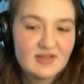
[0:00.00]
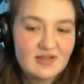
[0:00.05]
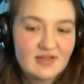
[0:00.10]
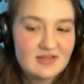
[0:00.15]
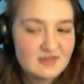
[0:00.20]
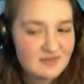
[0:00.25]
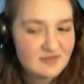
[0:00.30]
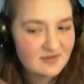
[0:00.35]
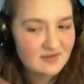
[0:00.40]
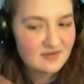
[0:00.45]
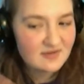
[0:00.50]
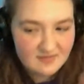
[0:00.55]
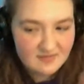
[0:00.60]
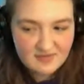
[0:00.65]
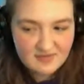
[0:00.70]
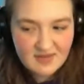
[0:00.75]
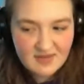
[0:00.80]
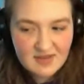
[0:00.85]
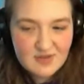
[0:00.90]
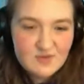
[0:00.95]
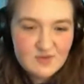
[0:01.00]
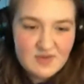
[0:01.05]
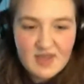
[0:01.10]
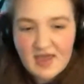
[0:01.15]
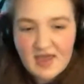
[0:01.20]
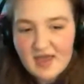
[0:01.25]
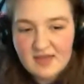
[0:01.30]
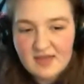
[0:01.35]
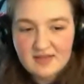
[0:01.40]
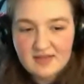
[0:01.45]
Like there's like you
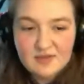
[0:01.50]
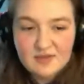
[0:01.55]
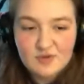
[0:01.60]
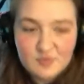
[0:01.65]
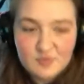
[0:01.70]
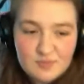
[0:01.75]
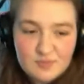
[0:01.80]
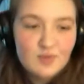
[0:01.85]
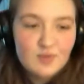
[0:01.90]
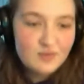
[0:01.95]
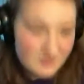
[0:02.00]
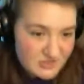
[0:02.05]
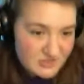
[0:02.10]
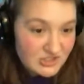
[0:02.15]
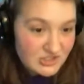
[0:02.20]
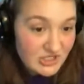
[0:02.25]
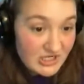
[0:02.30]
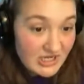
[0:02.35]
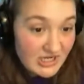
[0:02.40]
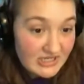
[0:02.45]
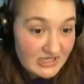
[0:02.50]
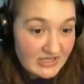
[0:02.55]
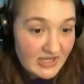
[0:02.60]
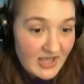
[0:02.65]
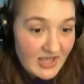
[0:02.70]
can't like they're both cheating,